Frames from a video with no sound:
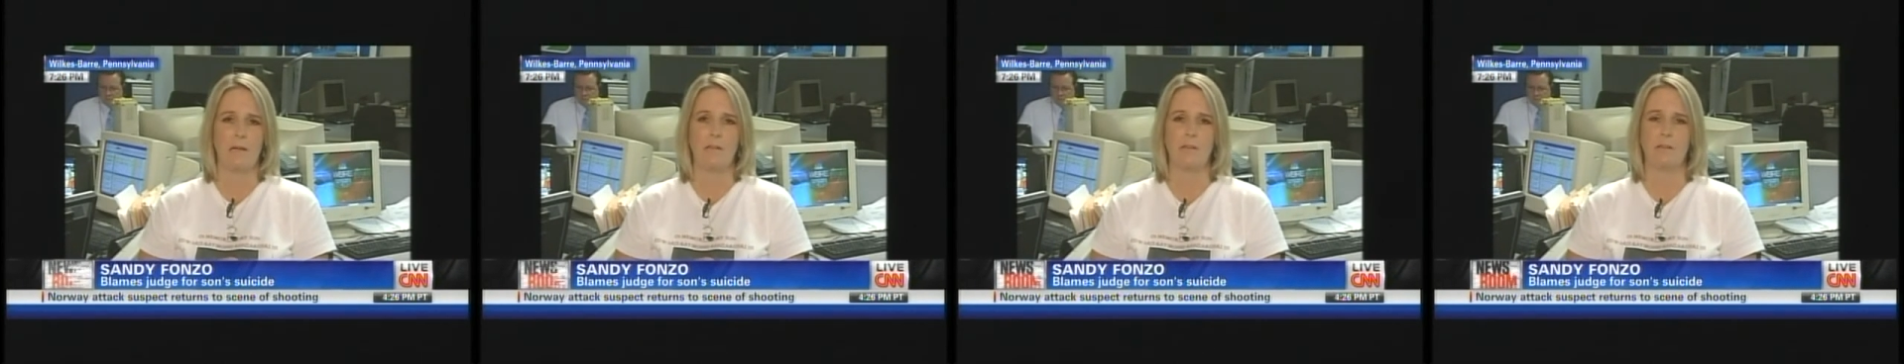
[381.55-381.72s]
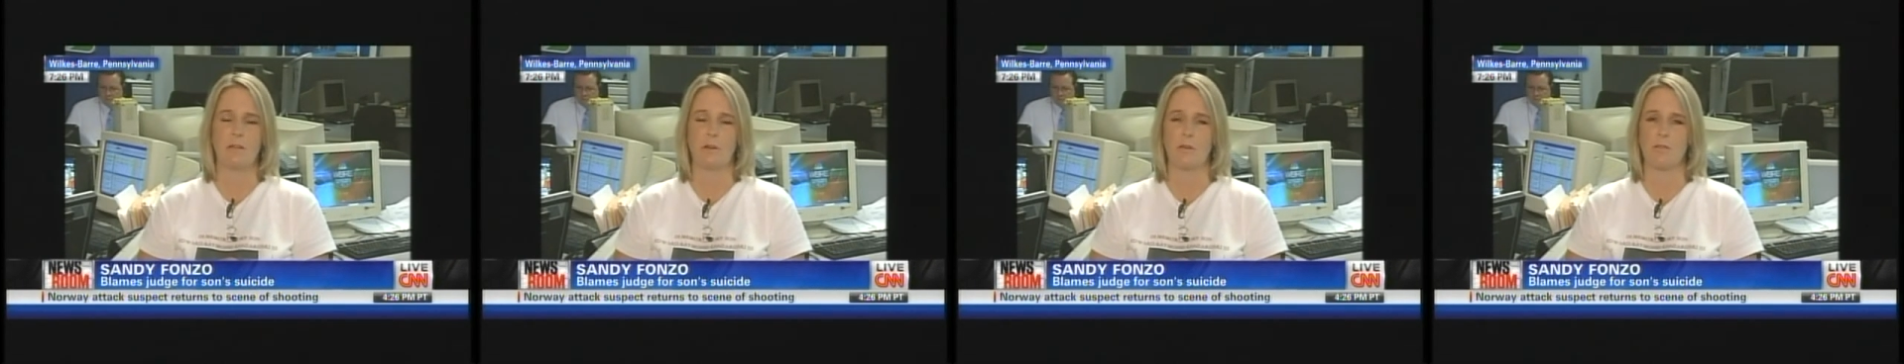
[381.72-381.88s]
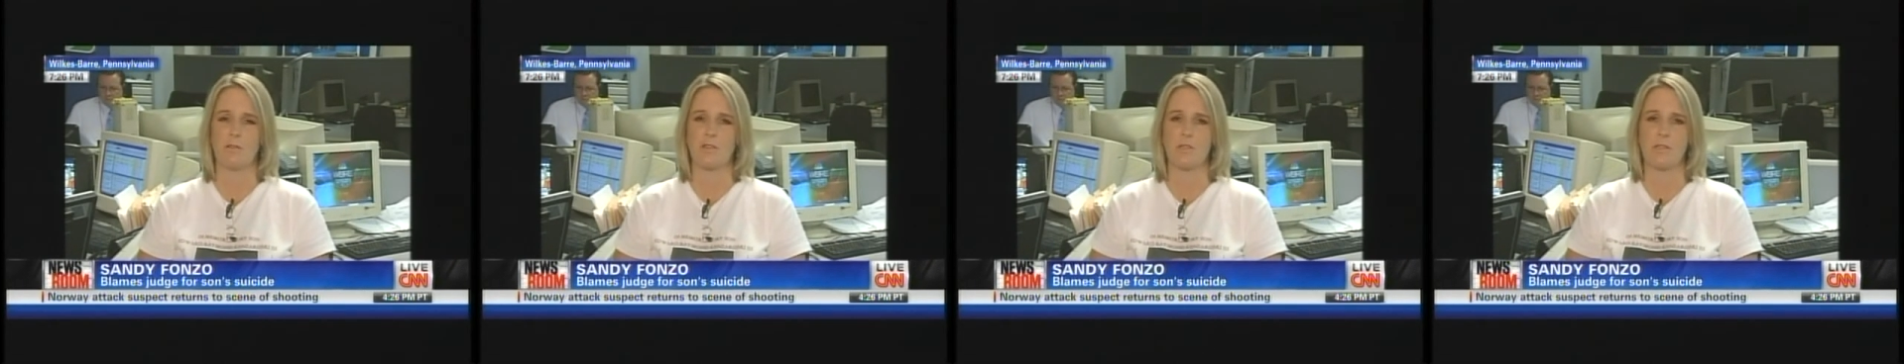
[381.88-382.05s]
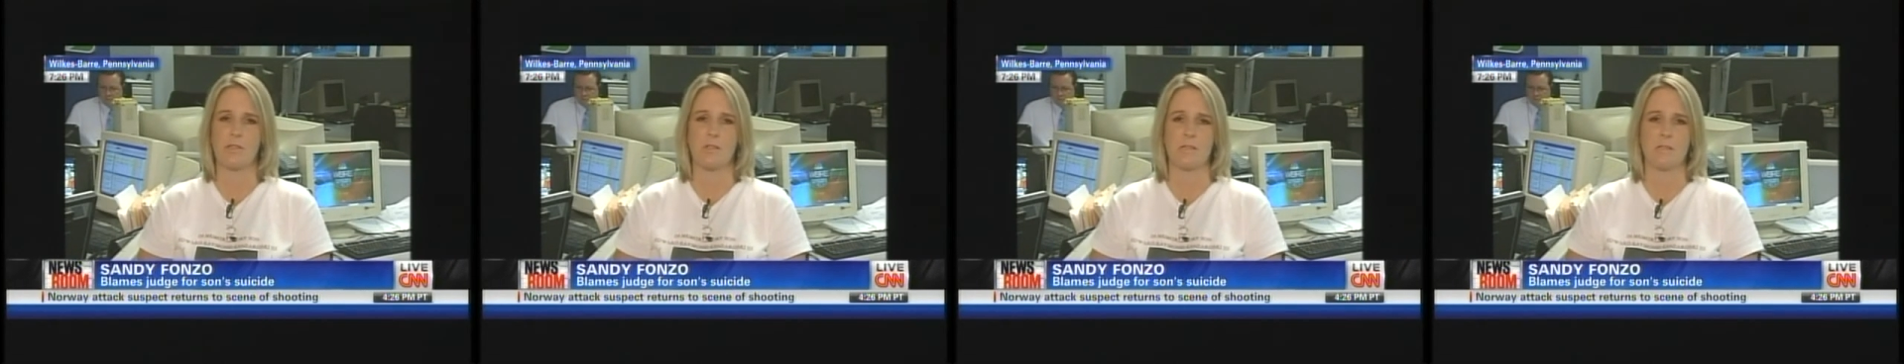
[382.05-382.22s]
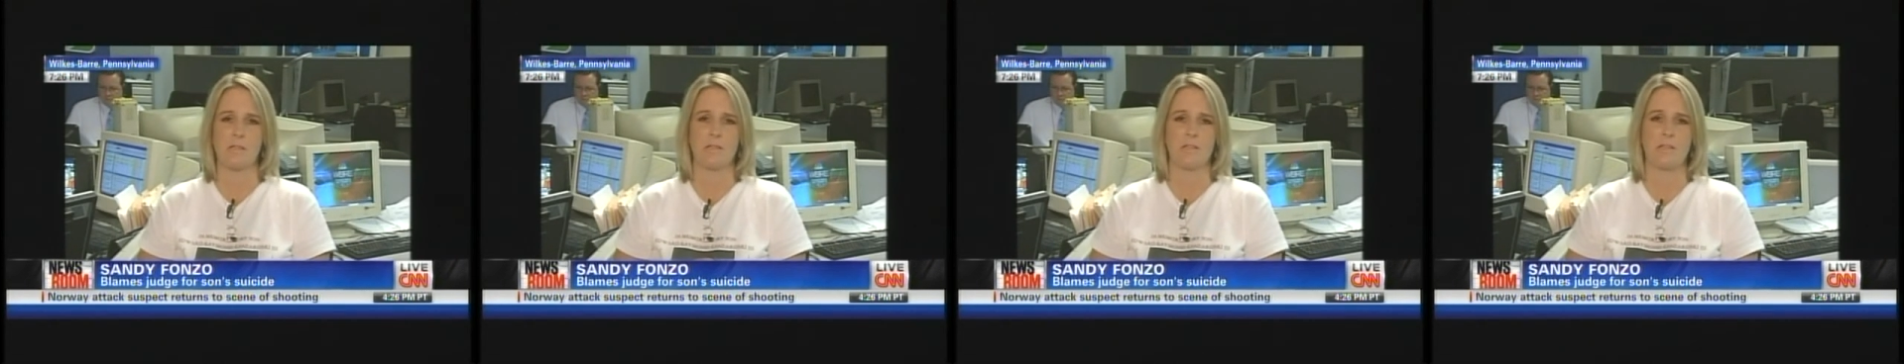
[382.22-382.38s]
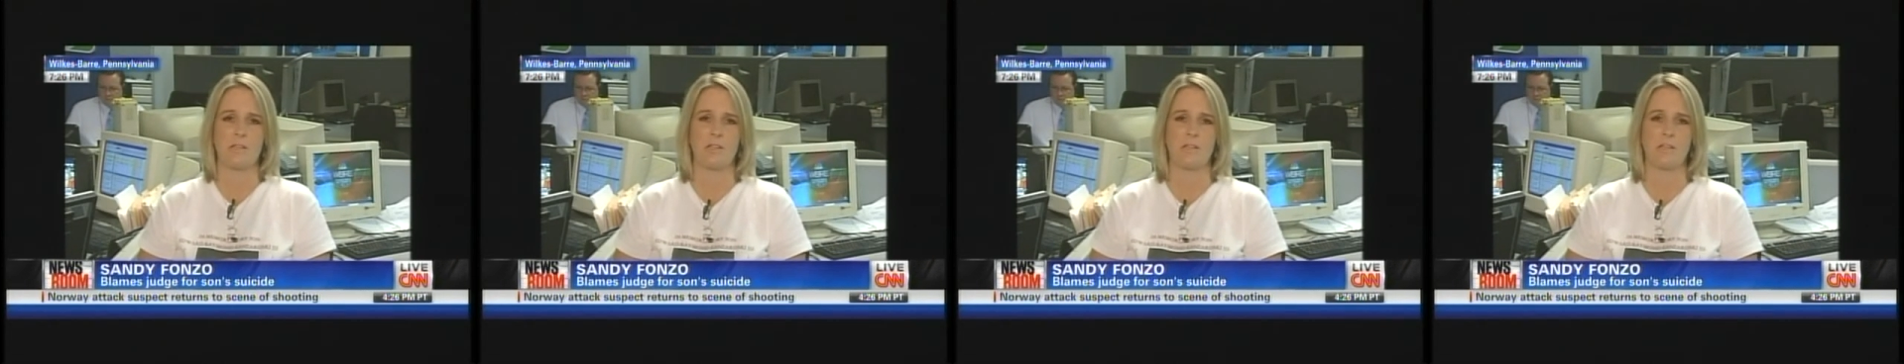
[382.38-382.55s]
you know, just
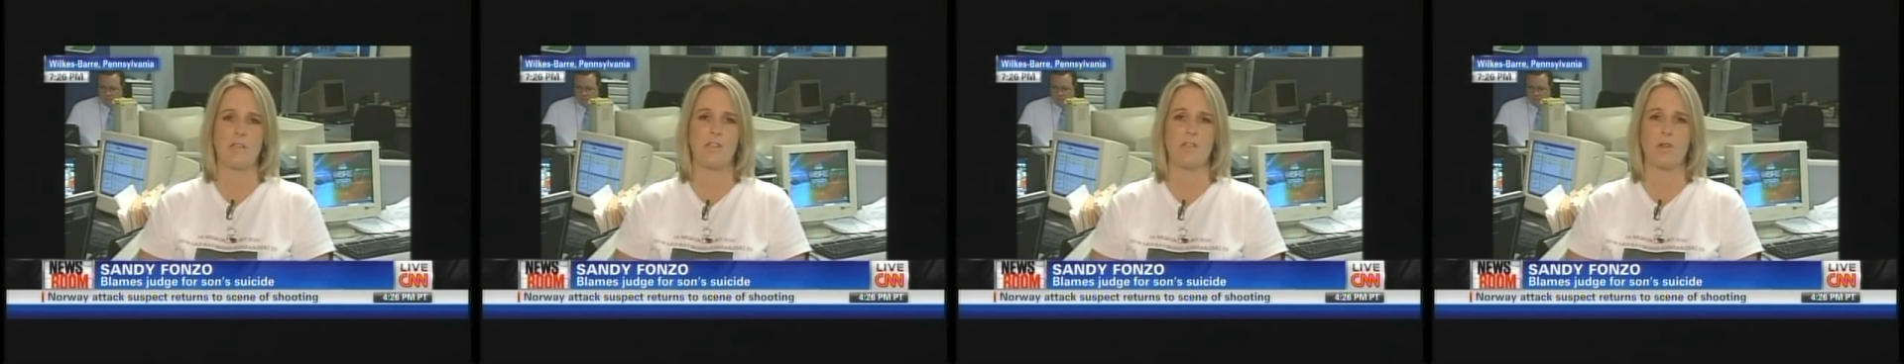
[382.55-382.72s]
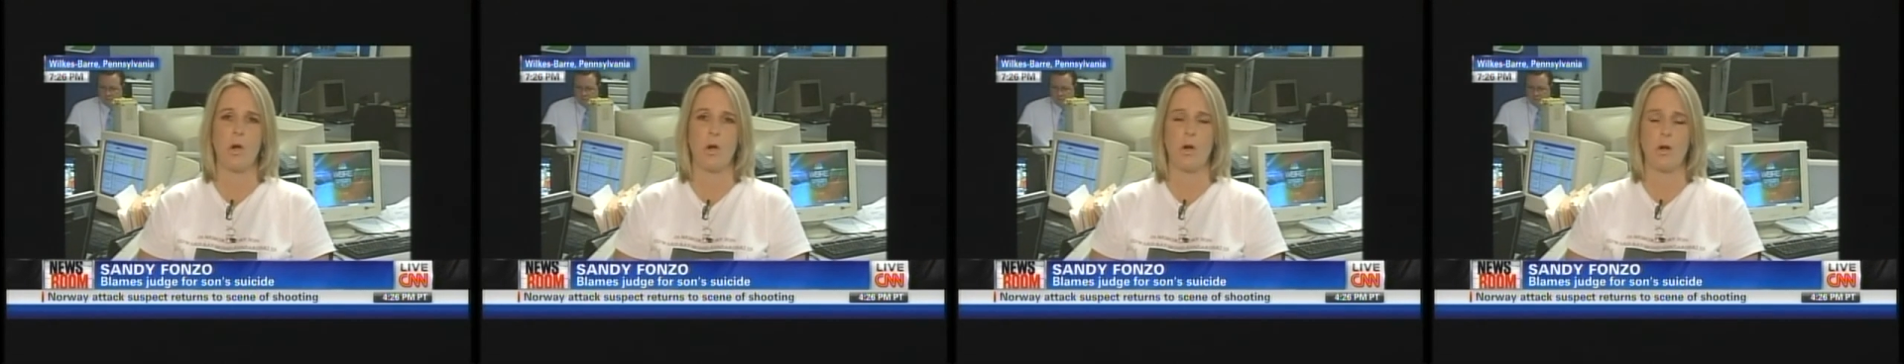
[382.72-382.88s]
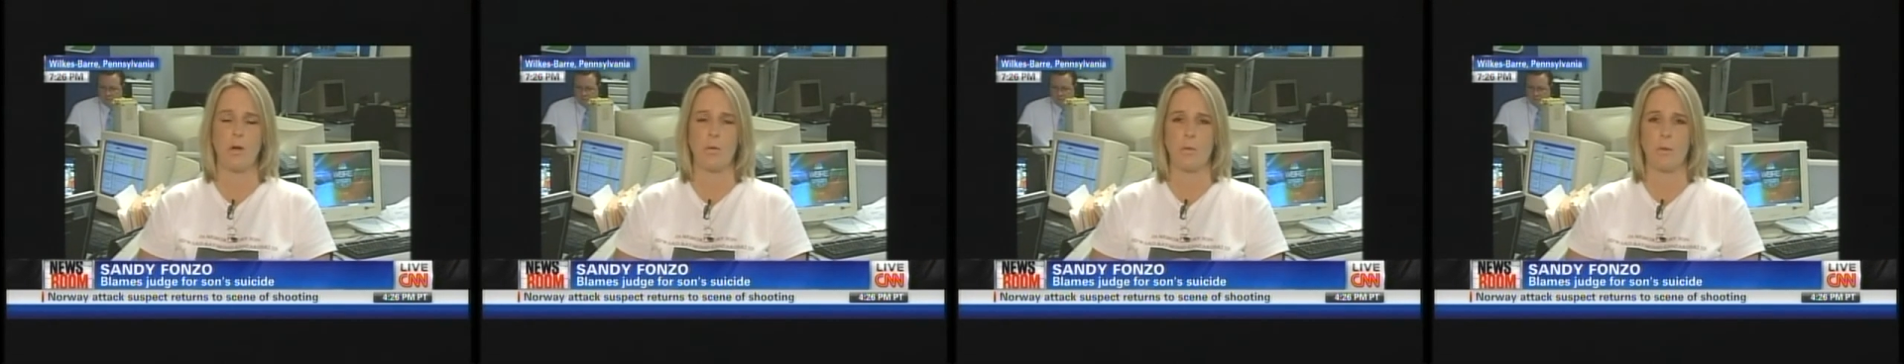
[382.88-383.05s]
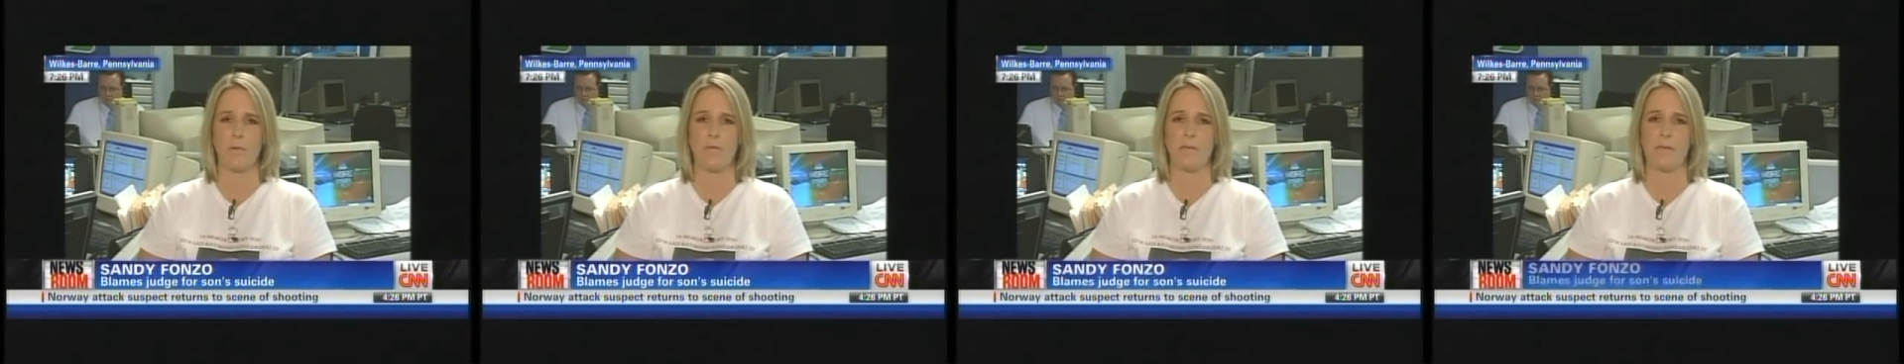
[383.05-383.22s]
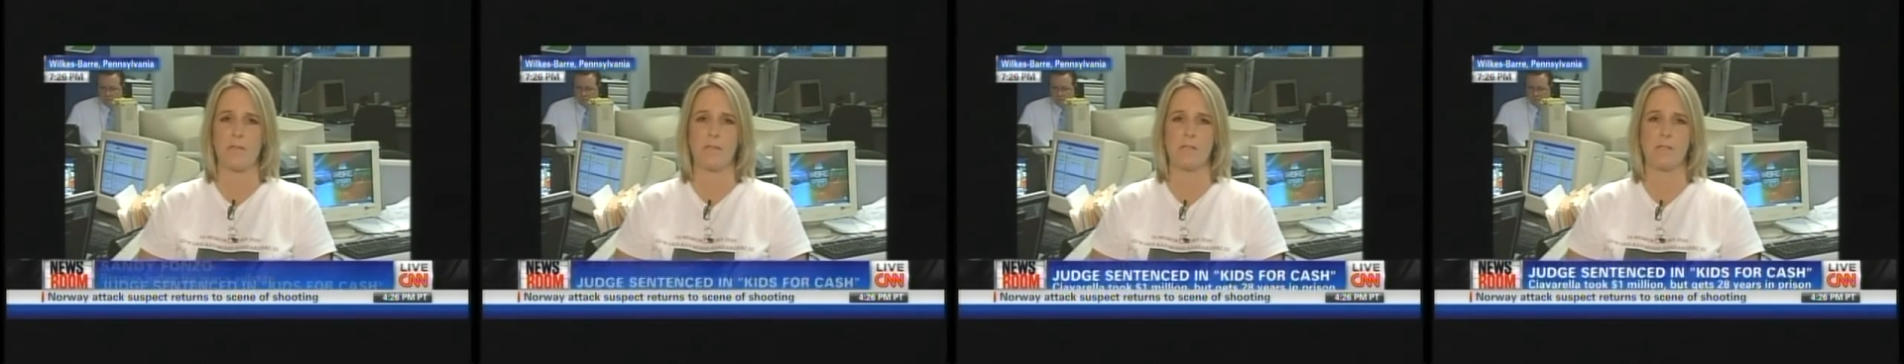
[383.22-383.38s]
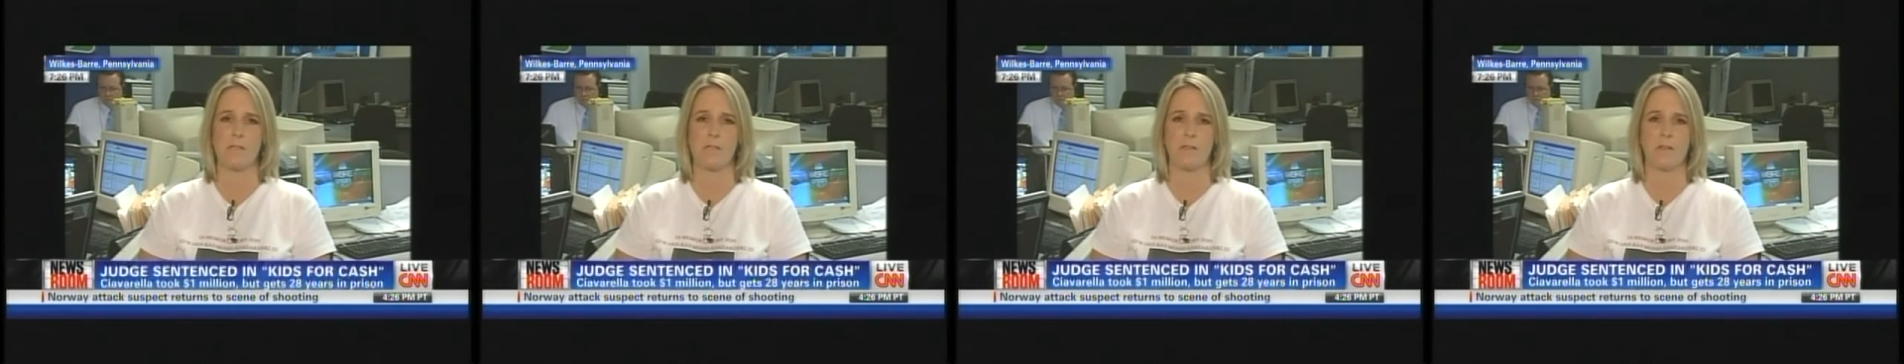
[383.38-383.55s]
to start with
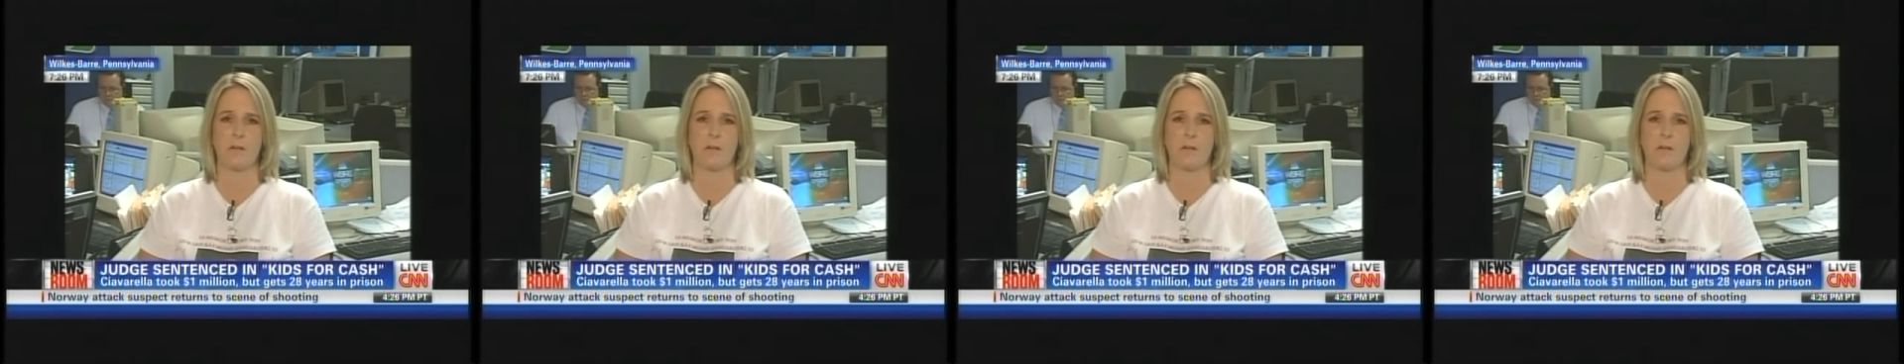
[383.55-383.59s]
this.